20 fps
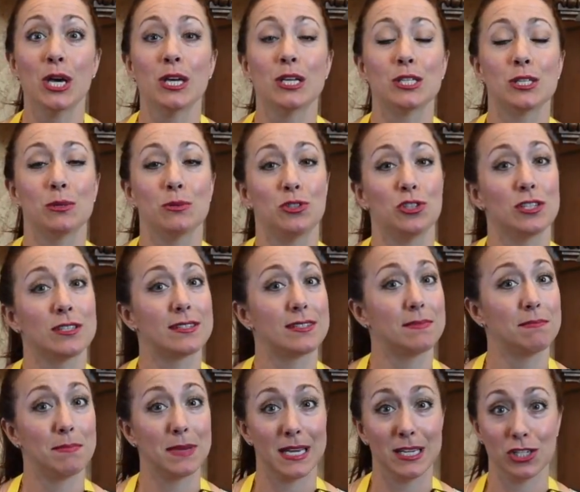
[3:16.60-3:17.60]
So
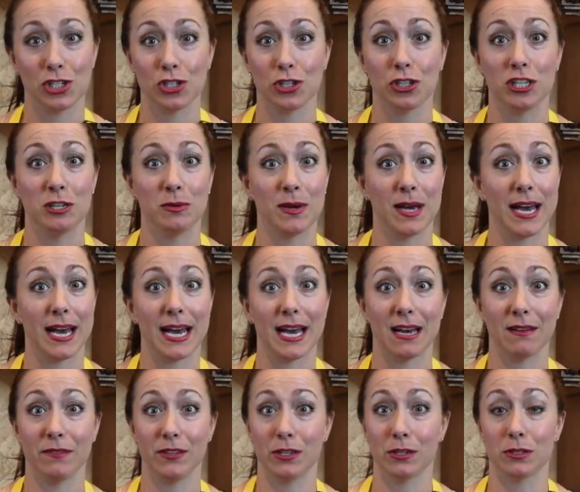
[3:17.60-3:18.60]
just make sure you
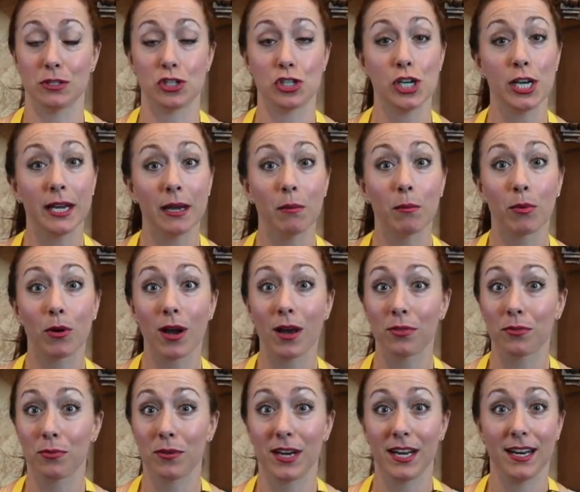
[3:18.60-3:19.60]
have your chicken
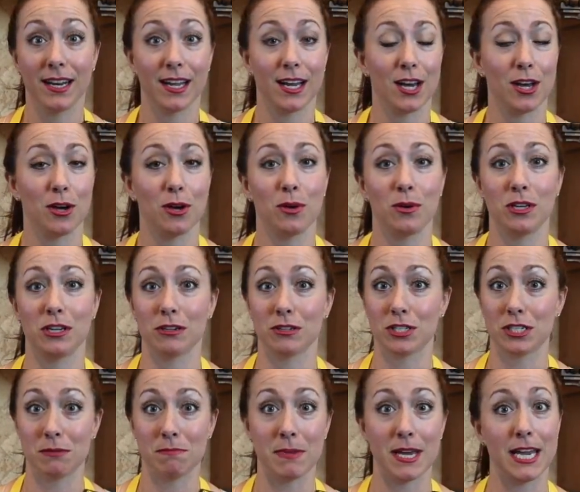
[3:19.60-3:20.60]
broth ready to go, your
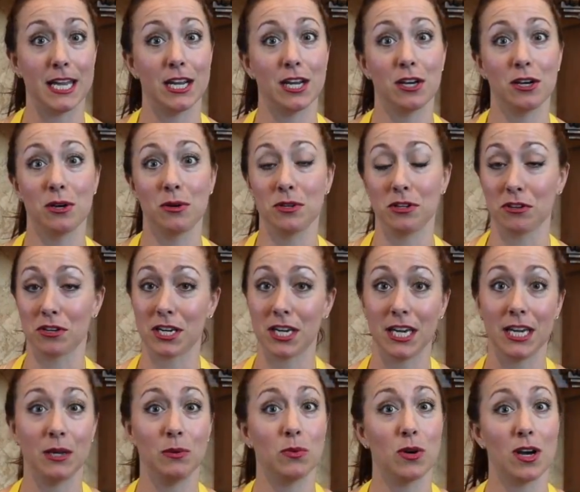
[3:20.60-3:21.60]
tomato, your
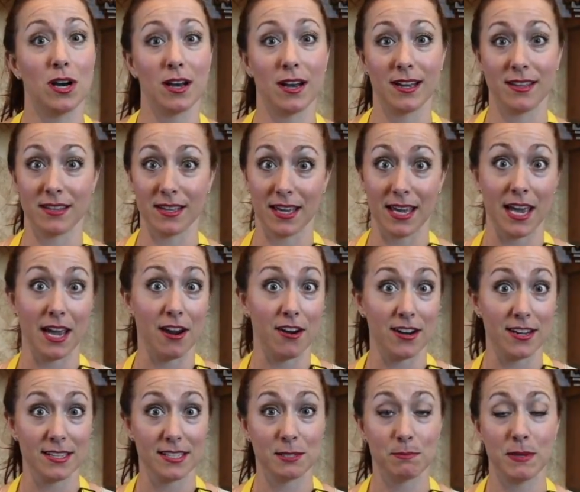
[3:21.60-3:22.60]
quinoa, and the
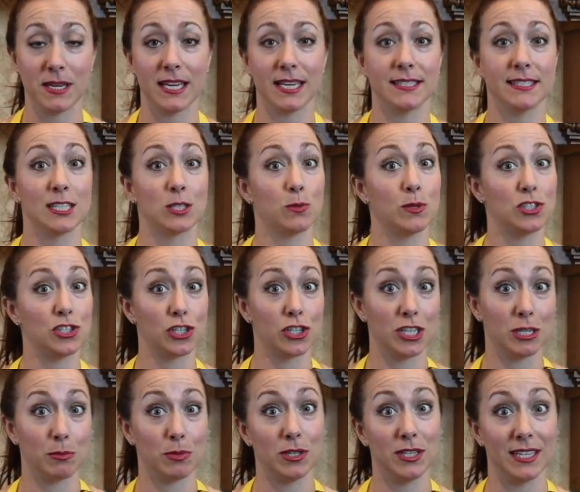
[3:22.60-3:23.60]
carrots, because it's what you're
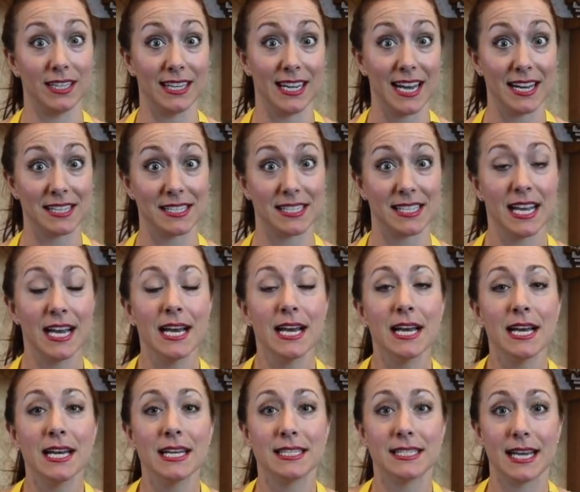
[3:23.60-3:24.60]
gonna put in next
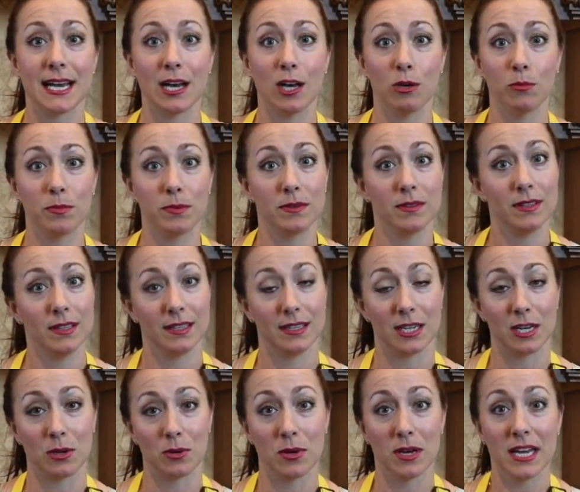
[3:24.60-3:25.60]
to help, you
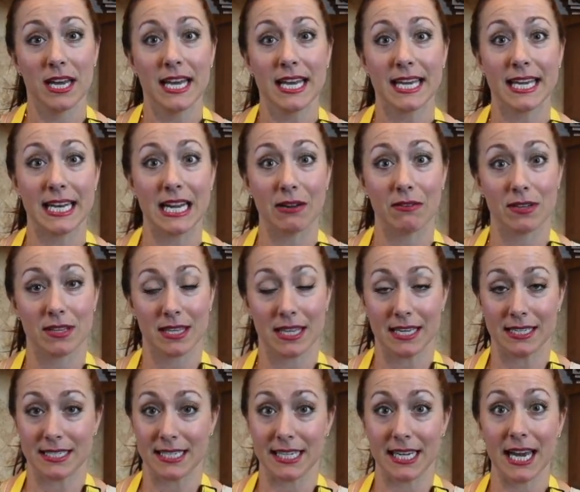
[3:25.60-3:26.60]
know, get
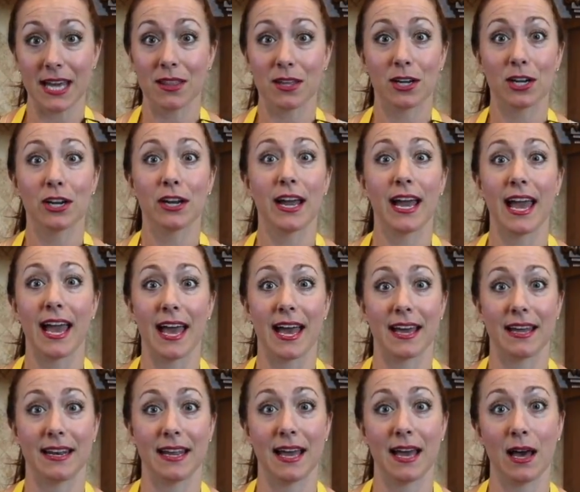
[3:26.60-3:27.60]
everything together
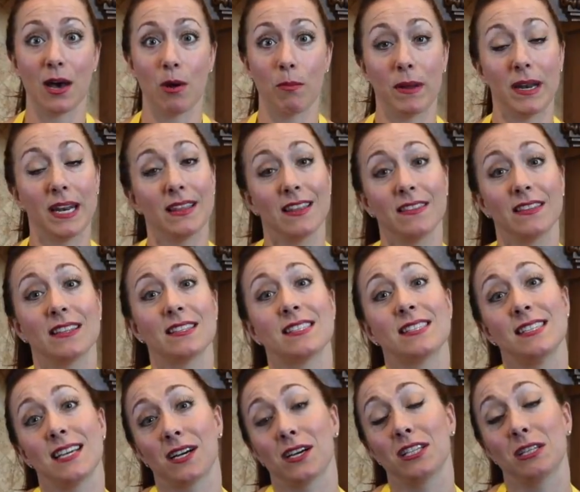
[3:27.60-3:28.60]
and help anything that's
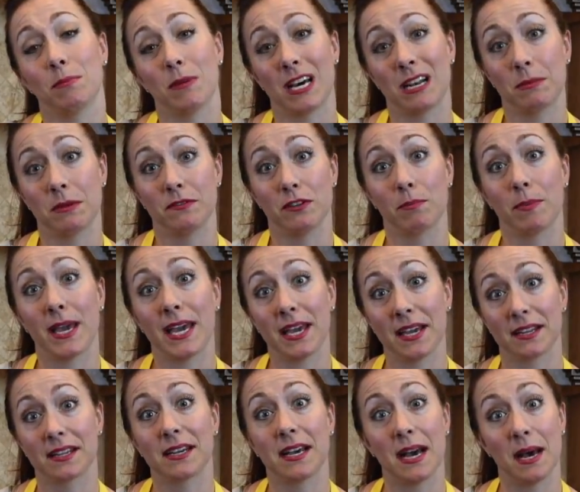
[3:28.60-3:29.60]
stuck on the bottom of your
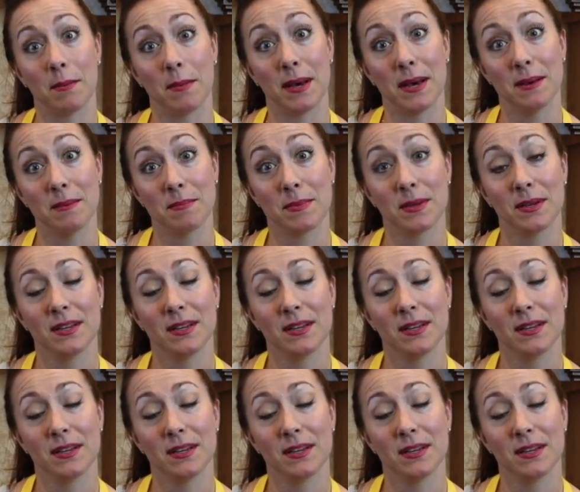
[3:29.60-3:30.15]
pan come up.